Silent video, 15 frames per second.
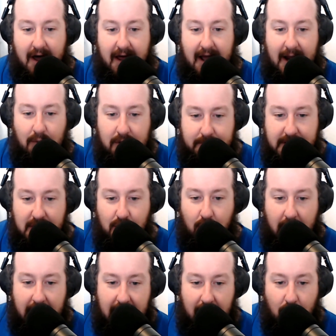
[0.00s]
I would be
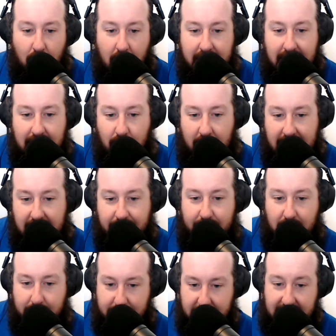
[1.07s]
wait, wanting, waiting for a
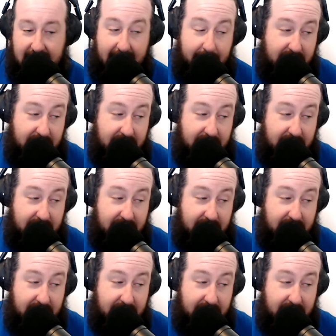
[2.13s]
big game.